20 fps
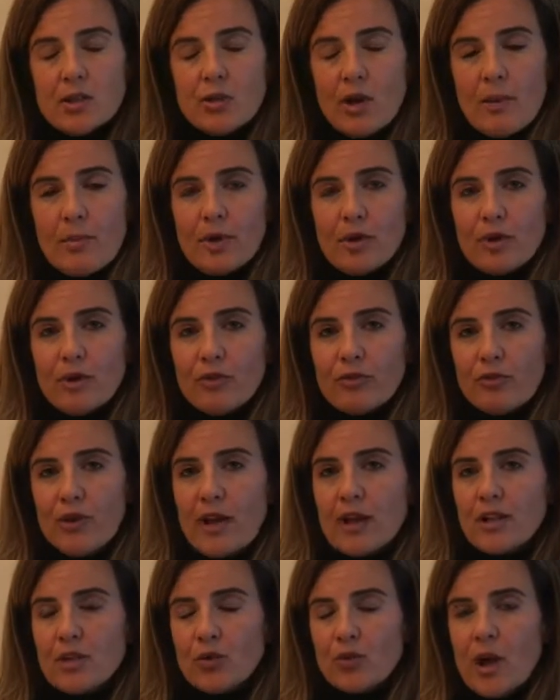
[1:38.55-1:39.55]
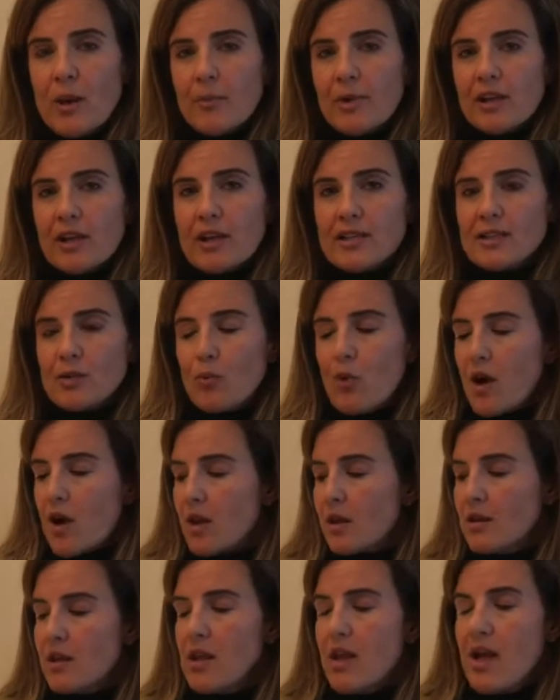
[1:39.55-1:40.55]
Grab a girlfriend, grab a glass of
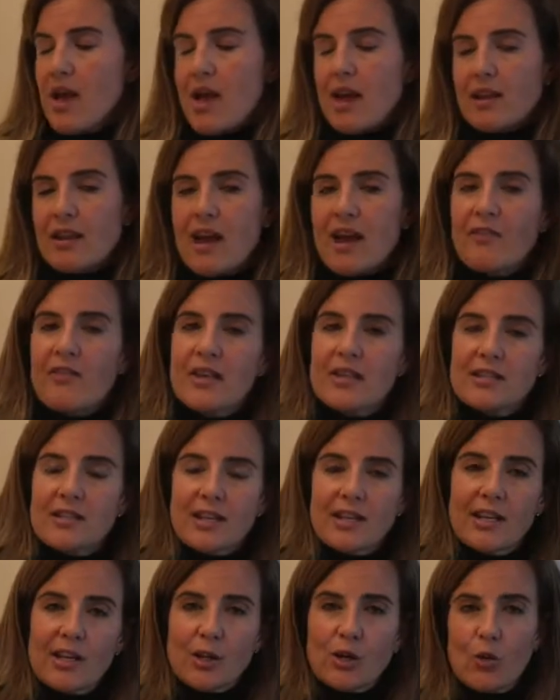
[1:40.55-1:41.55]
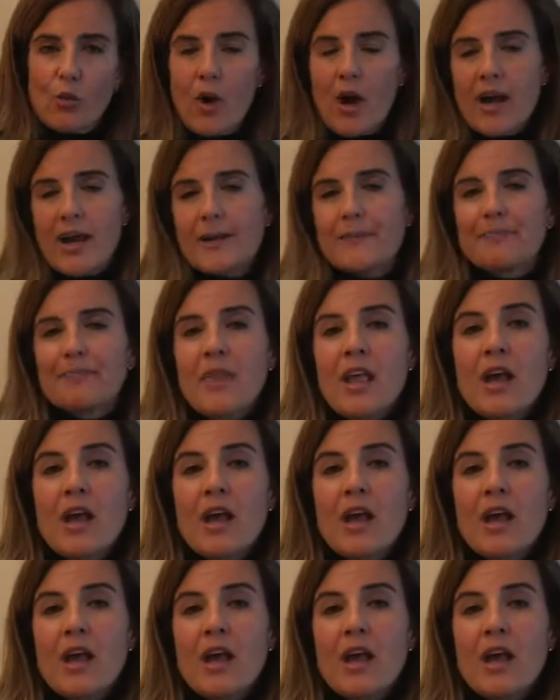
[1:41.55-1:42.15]
wine, and have a Skinny Girl wine.